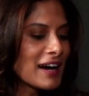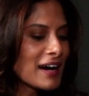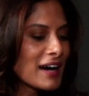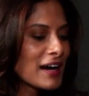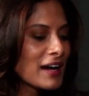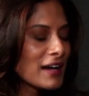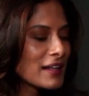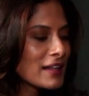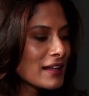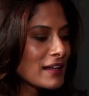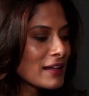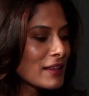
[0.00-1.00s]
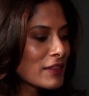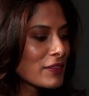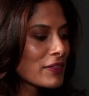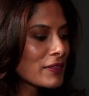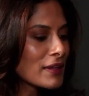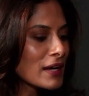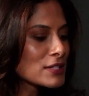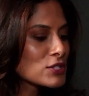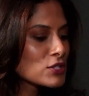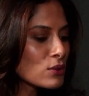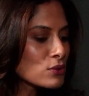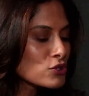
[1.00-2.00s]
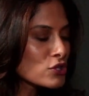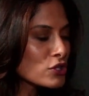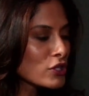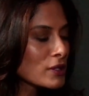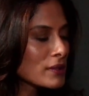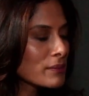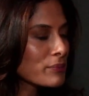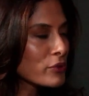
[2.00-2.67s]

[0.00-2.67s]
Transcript: A social